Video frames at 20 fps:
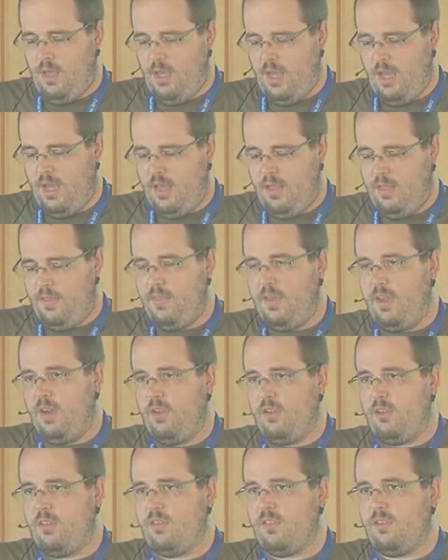Uh,
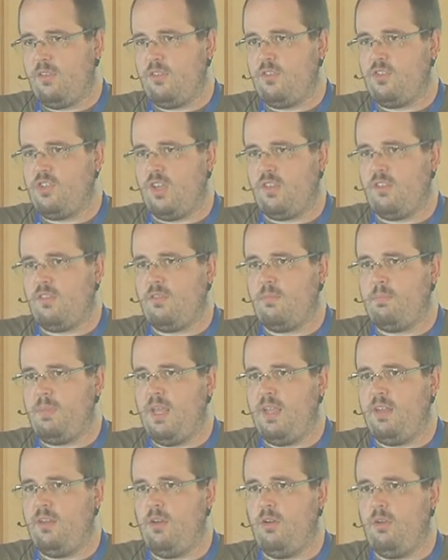there's just
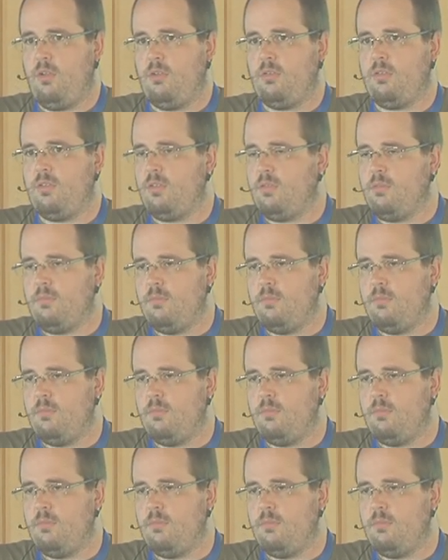plain old